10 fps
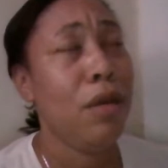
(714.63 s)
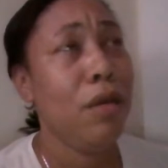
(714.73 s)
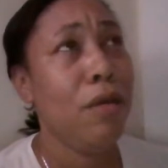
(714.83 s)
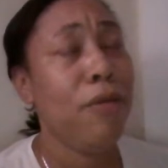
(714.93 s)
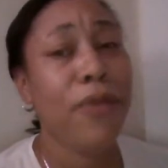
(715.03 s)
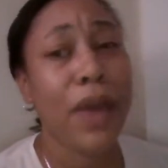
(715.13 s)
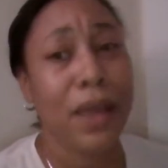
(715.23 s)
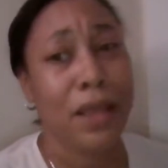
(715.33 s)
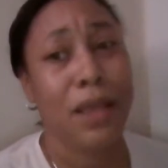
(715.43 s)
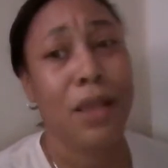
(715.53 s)

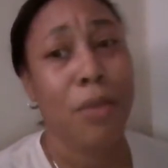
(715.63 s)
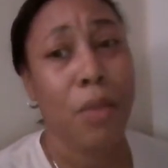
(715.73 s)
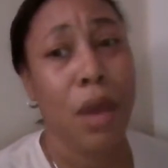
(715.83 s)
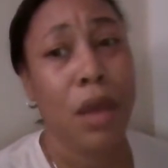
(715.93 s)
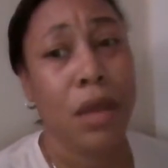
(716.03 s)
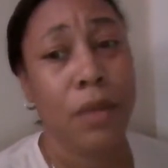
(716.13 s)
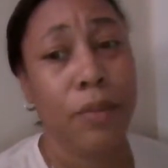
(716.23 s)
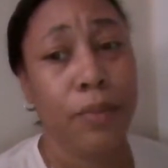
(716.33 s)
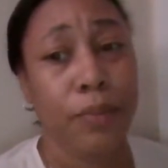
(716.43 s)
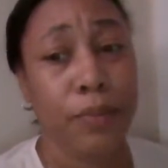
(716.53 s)
fight somebody,
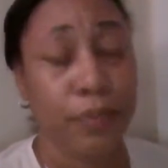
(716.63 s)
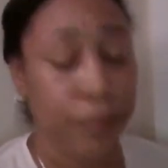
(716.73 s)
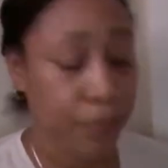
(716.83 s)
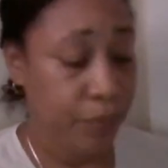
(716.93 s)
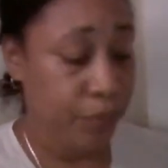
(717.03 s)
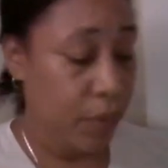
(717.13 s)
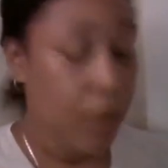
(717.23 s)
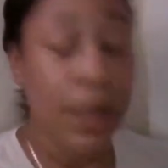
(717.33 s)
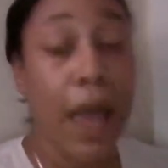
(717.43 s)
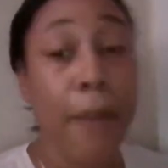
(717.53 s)

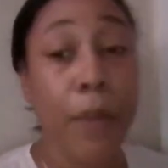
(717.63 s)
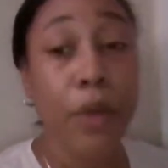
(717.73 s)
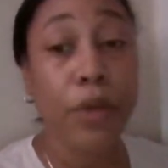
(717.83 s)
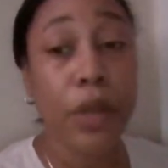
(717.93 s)
not murder